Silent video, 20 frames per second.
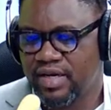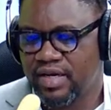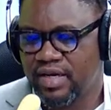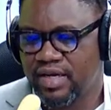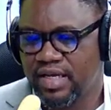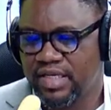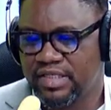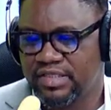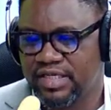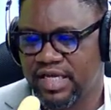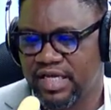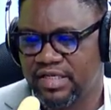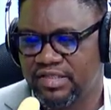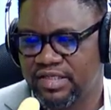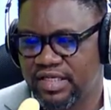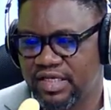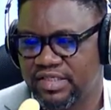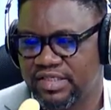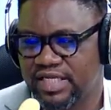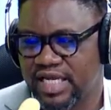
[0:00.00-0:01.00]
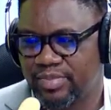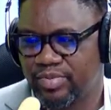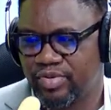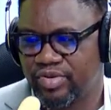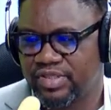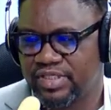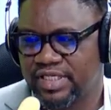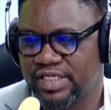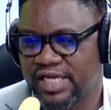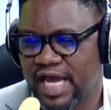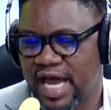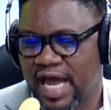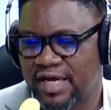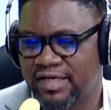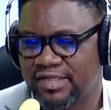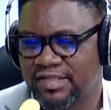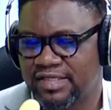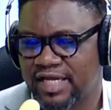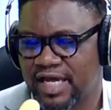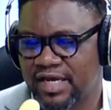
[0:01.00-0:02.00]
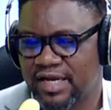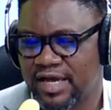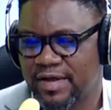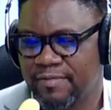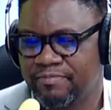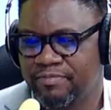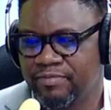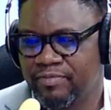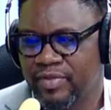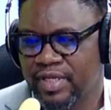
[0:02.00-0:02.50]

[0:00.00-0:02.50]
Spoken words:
He says it is laborious. He adds that it